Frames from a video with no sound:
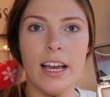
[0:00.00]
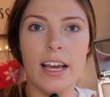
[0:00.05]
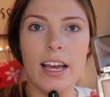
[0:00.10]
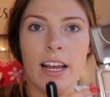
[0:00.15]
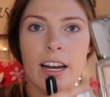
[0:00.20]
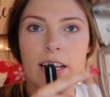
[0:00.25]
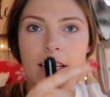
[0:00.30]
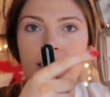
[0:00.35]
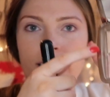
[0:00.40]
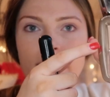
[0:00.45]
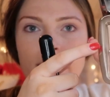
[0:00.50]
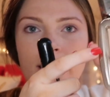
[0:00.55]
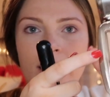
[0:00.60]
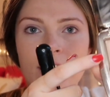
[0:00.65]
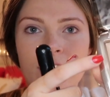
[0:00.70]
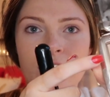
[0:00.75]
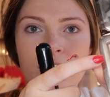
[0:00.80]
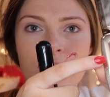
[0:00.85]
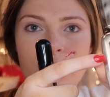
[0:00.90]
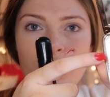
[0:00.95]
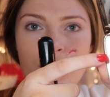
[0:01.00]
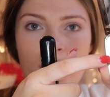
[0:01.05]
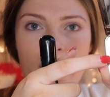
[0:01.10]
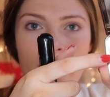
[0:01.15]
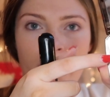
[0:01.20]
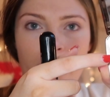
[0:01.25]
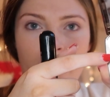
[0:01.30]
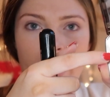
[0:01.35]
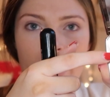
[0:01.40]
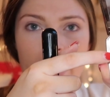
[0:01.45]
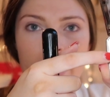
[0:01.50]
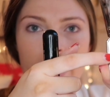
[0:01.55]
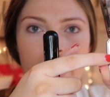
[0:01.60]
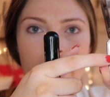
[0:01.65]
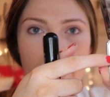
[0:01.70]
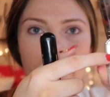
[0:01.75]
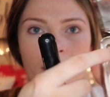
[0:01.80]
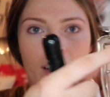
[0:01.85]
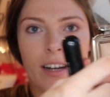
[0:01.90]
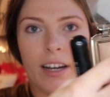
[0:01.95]
and it's this shade right
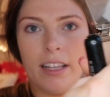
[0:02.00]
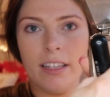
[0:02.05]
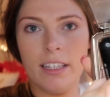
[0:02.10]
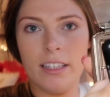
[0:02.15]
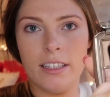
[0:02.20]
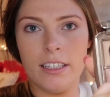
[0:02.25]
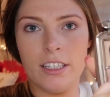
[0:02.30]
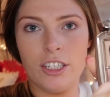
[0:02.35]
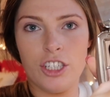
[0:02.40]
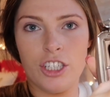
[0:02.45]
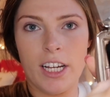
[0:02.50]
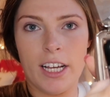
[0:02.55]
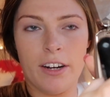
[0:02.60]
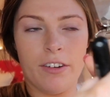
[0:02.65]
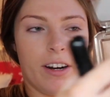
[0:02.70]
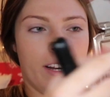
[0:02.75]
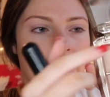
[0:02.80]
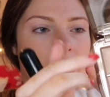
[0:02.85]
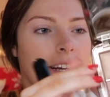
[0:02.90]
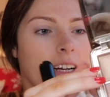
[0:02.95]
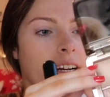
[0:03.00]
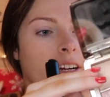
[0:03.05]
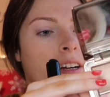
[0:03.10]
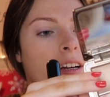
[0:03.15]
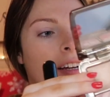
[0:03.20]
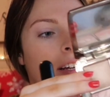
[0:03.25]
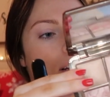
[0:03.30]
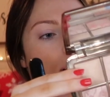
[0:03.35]
here and then this shade right here.